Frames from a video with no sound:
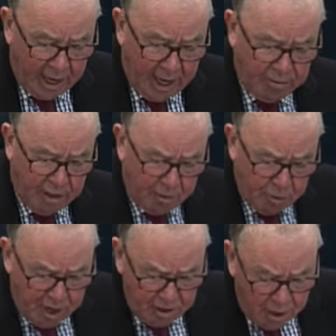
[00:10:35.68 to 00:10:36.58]
and there
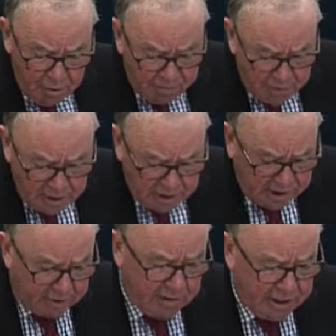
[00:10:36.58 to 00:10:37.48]
were no further
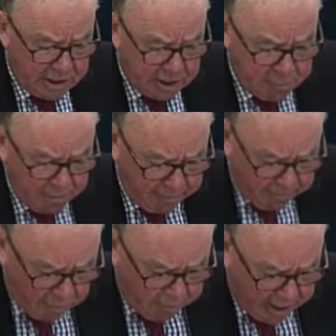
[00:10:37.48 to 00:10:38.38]
services to be
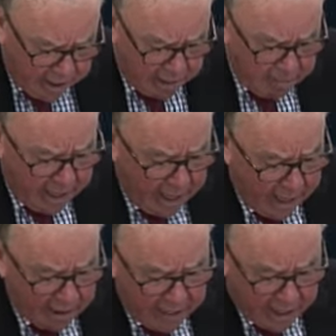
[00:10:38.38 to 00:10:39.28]
performed by him
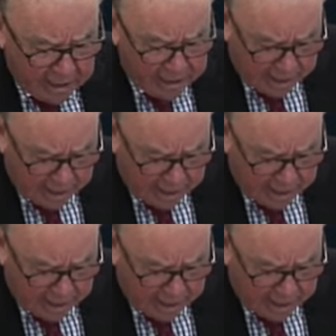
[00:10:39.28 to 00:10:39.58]
at that